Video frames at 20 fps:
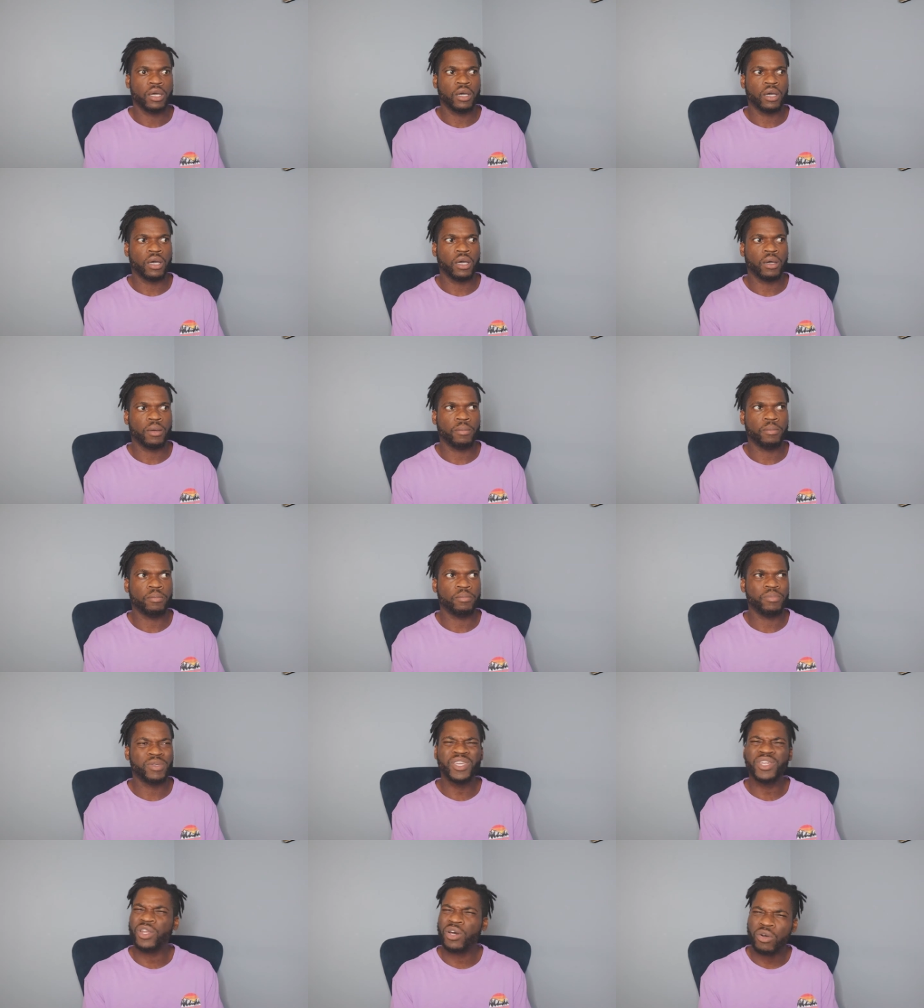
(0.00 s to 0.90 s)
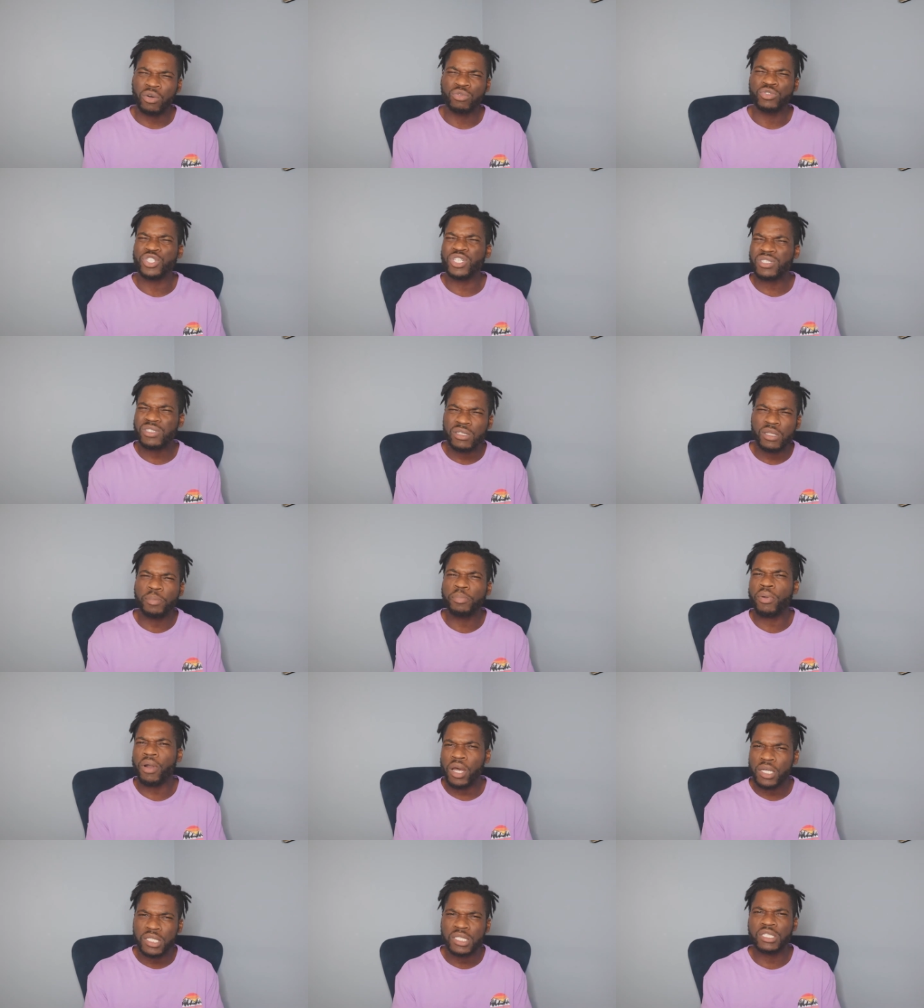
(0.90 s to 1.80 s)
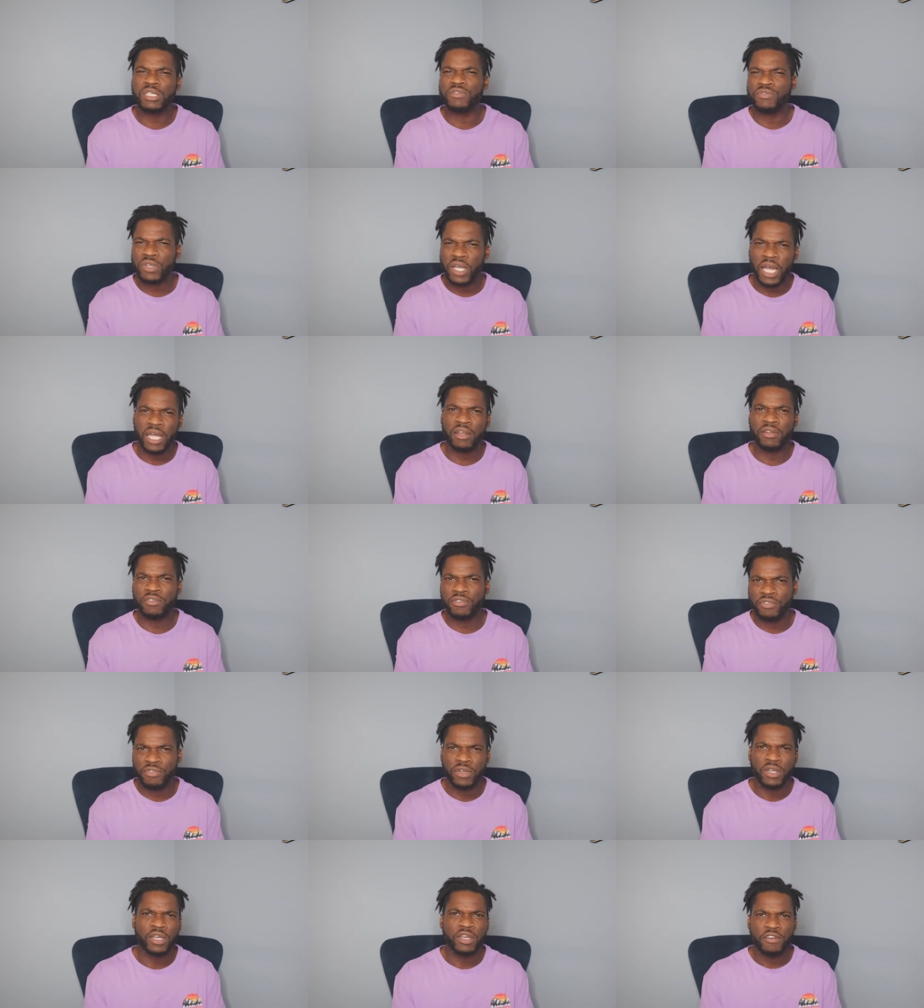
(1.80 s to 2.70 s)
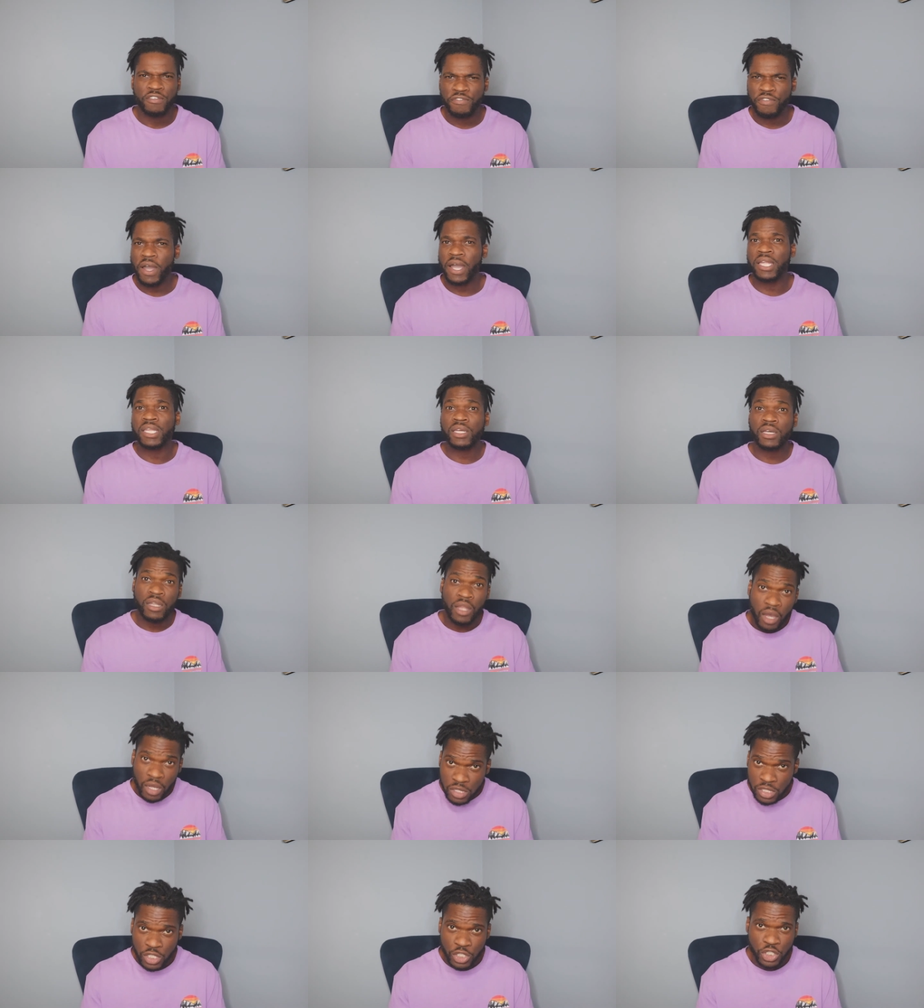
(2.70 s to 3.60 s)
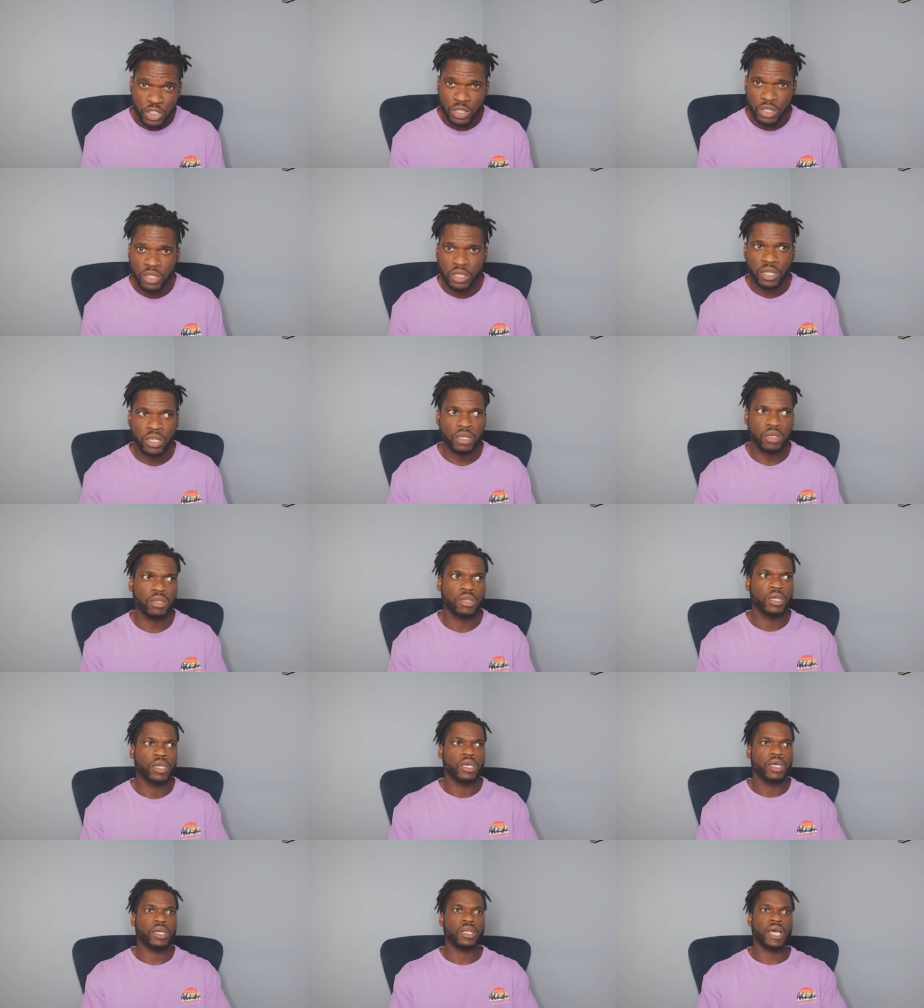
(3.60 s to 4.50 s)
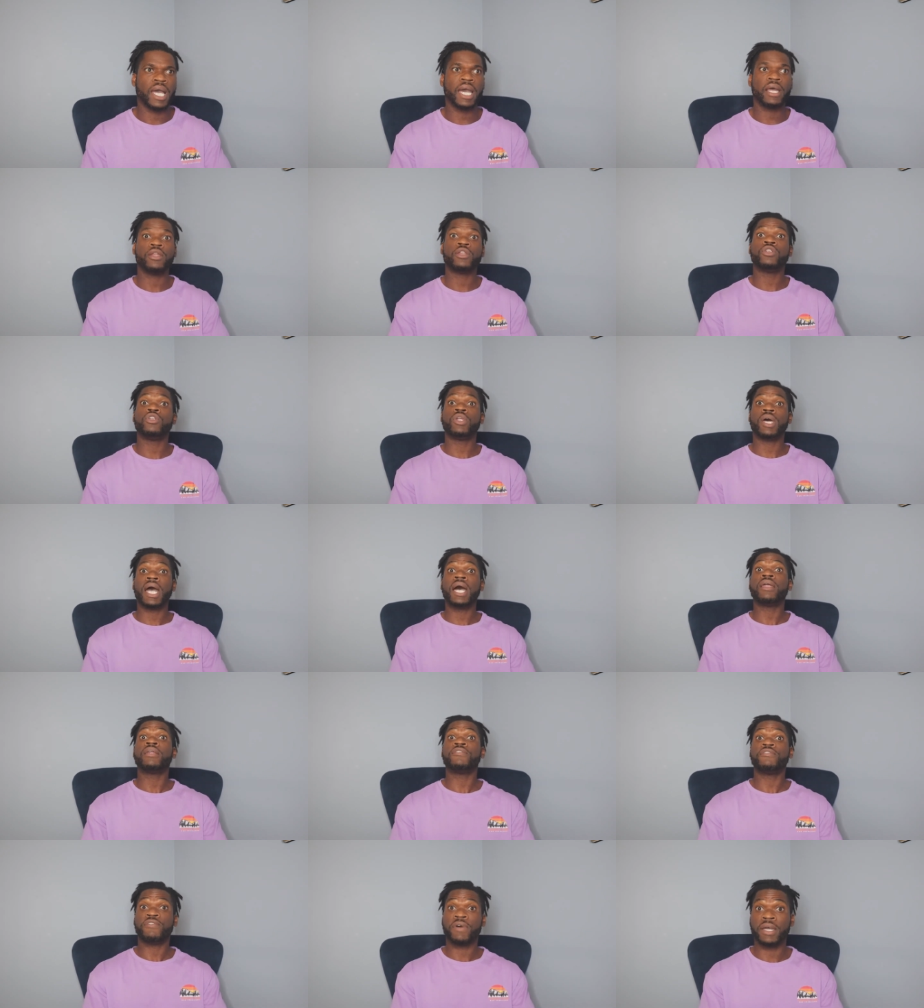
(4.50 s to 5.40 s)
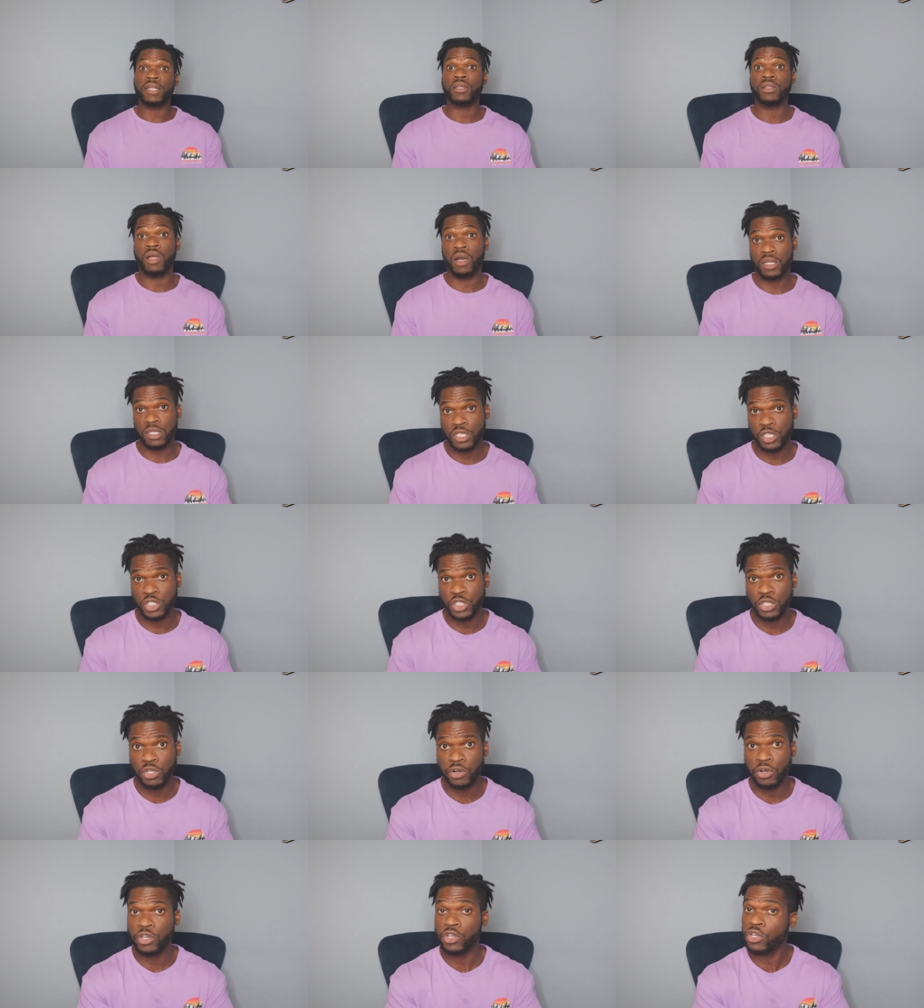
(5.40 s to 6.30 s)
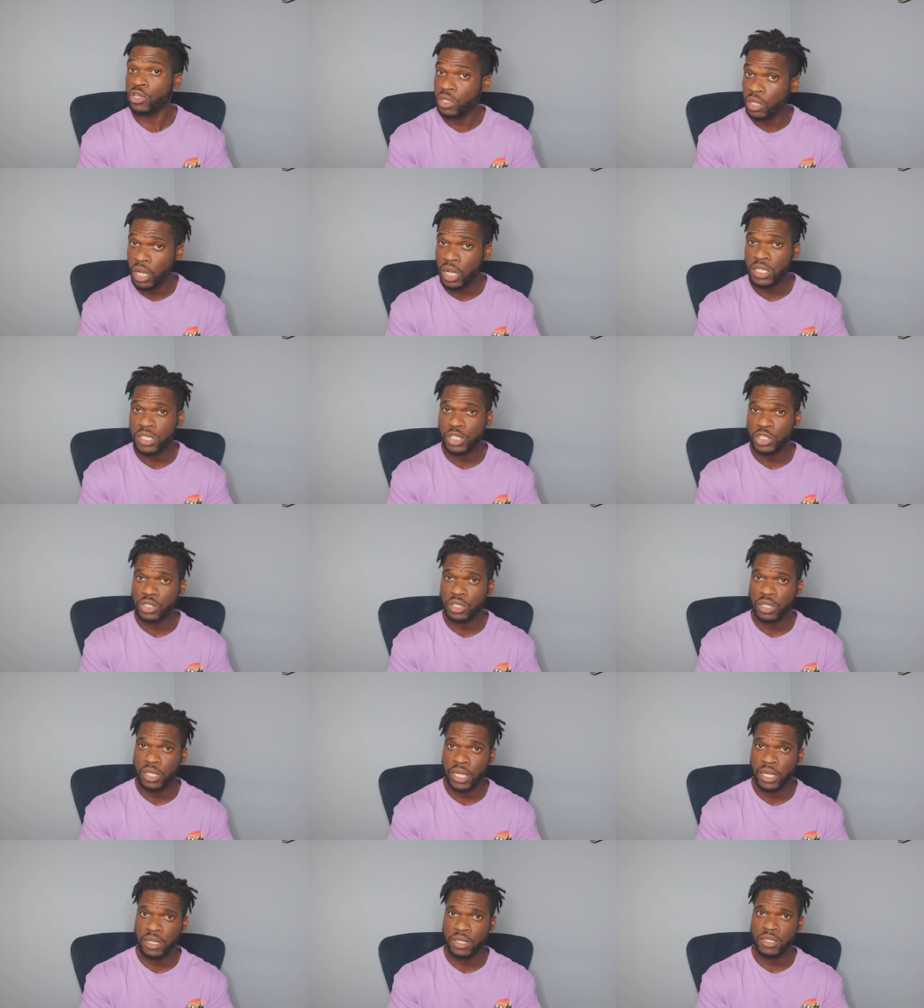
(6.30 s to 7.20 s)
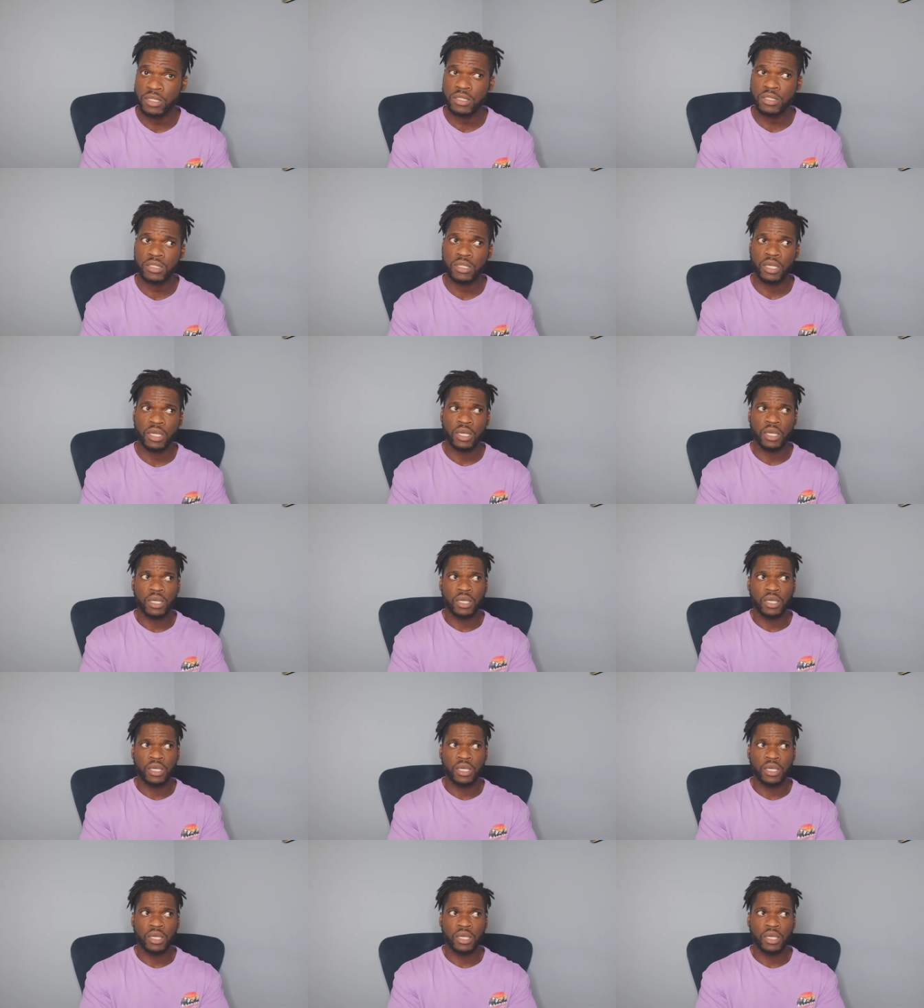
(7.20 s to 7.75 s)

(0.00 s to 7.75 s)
Um, you know, just the process of kind of finding a loctician and, and how, to, how to find a loctician or a good loctician that is.